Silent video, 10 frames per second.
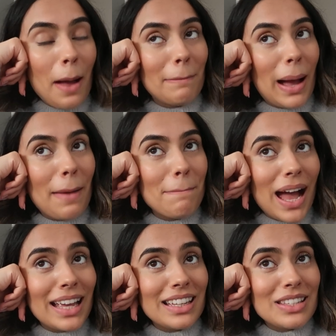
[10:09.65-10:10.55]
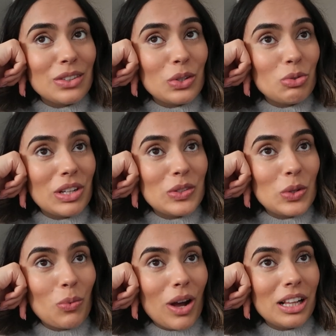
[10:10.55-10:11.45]
My back is not doing
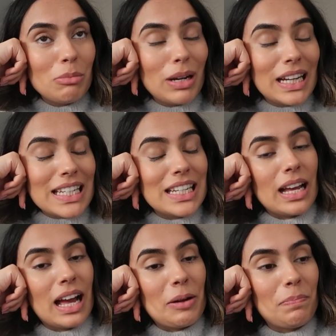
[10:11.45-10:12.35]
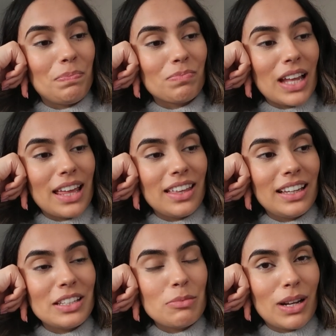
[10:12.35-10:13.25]
too well, but I
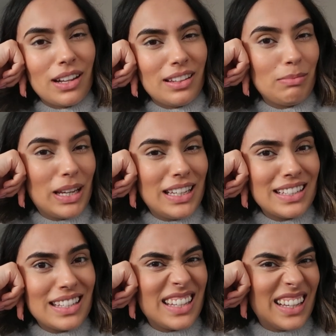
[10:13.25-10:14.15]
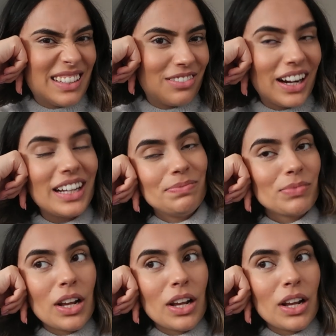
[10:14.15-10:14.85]
think it's better than being sick, right?